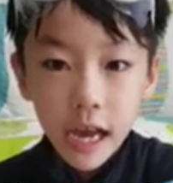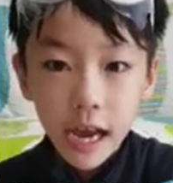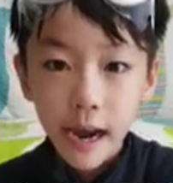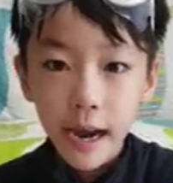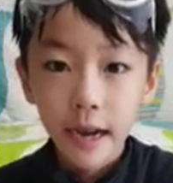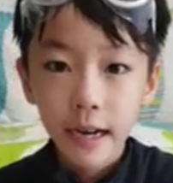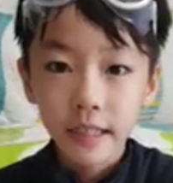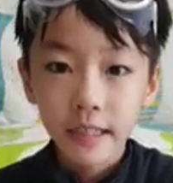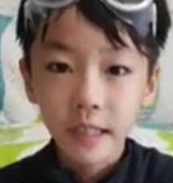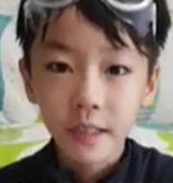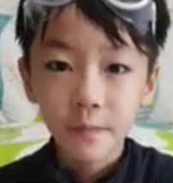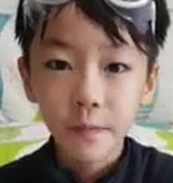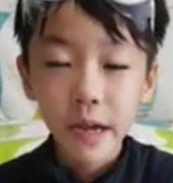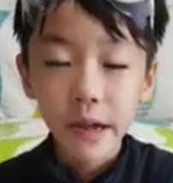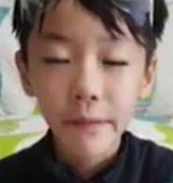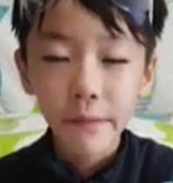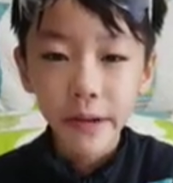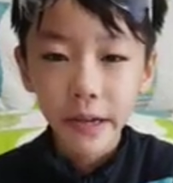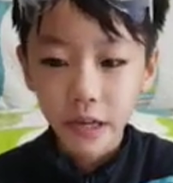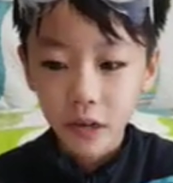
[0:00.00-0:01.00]
It is
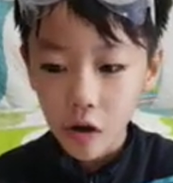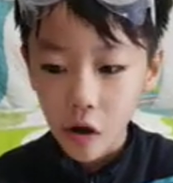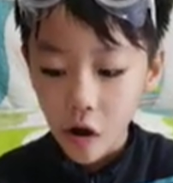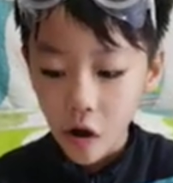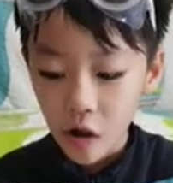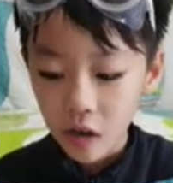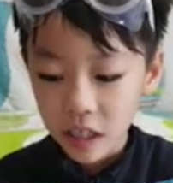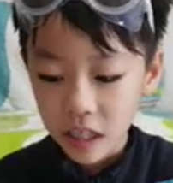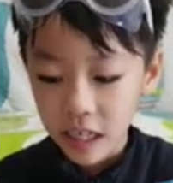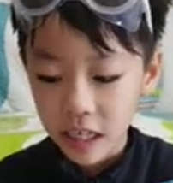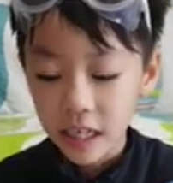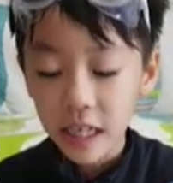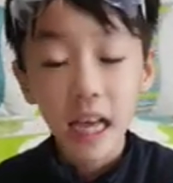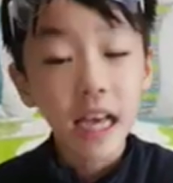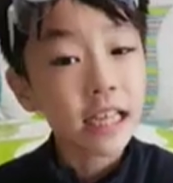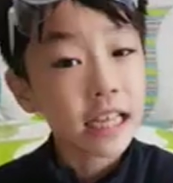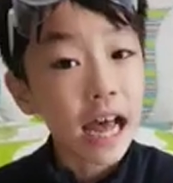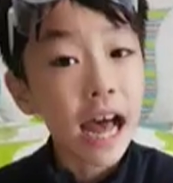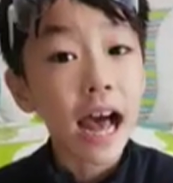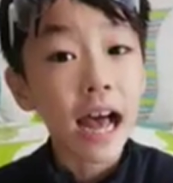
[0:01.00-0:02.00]
very cold and
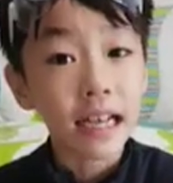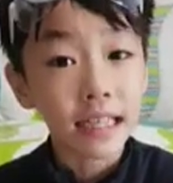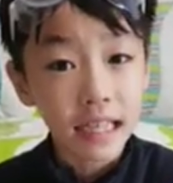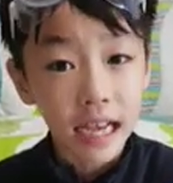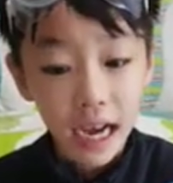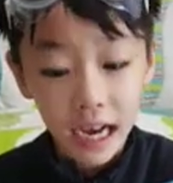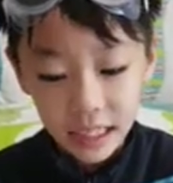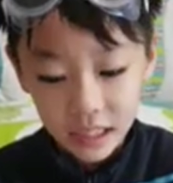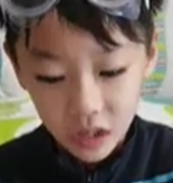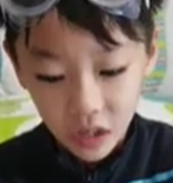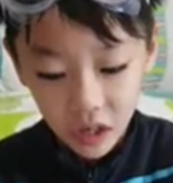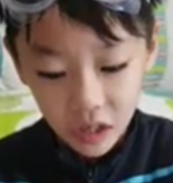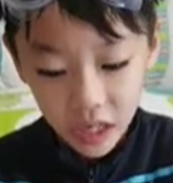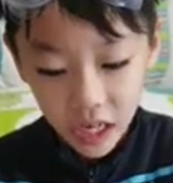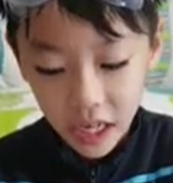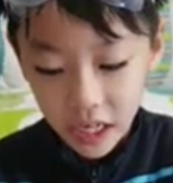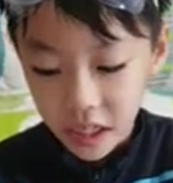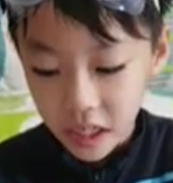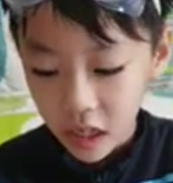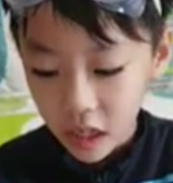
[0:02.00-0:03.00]
it has ice on
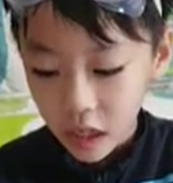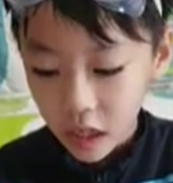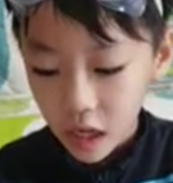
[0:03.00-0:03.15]
it.